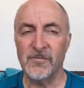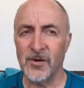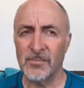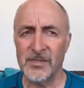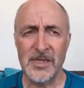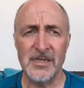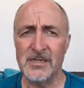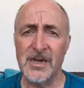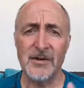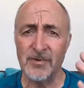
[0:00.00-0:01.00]
from
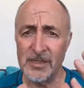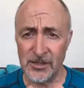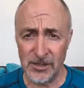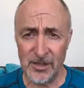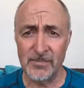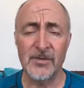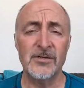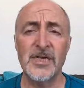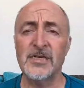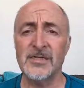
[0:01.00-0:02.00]
things like relationship
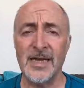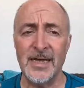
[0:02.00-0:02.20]
context